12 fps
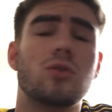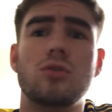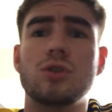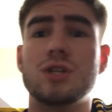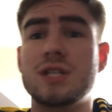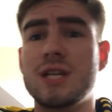
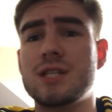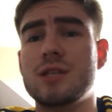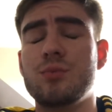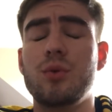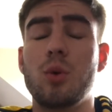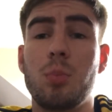The
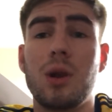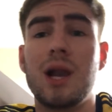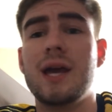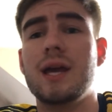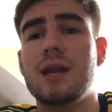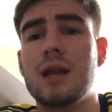system we were
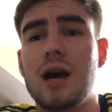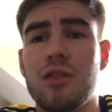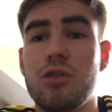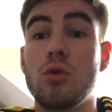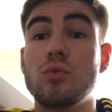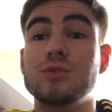playing, I
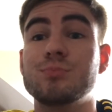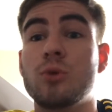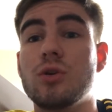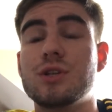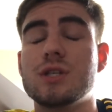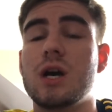thought, was
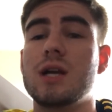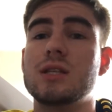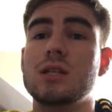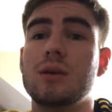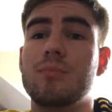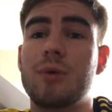more designed
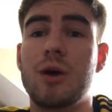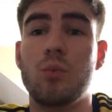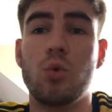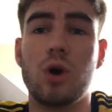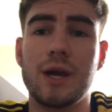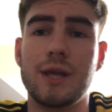to Ben
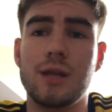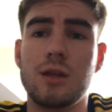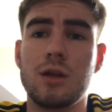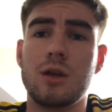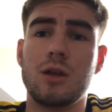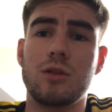White
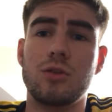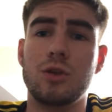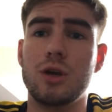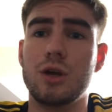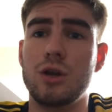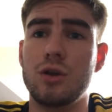
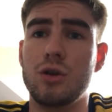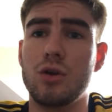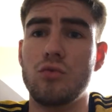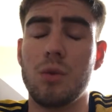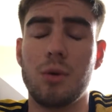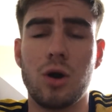than
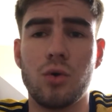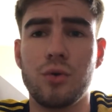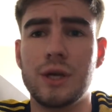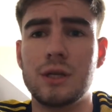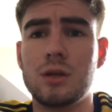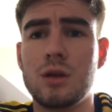Rob
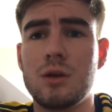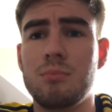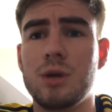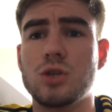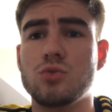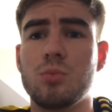Holding,
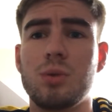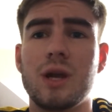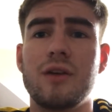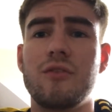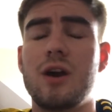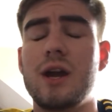because we were
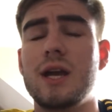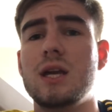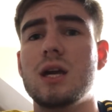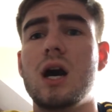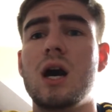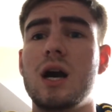playing a very
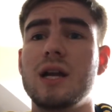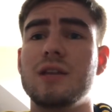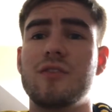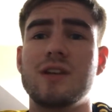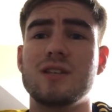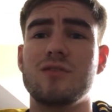high
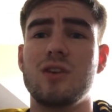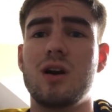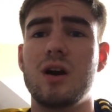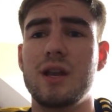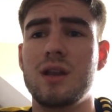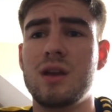defensive
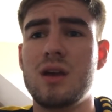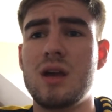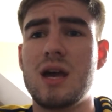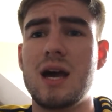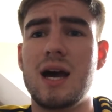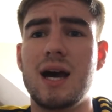line,
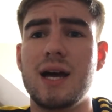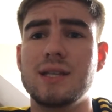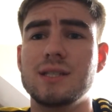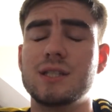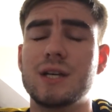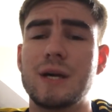
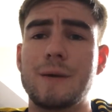and